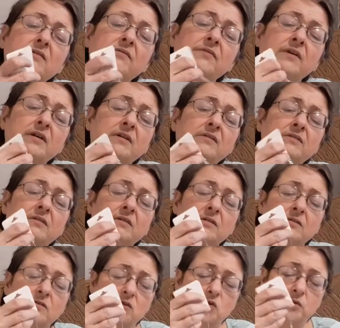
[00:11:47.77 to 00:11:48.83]
That is a
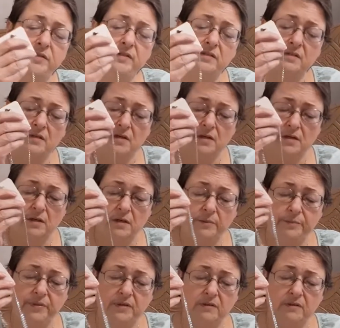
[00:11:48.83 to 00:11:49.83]
little twisted up.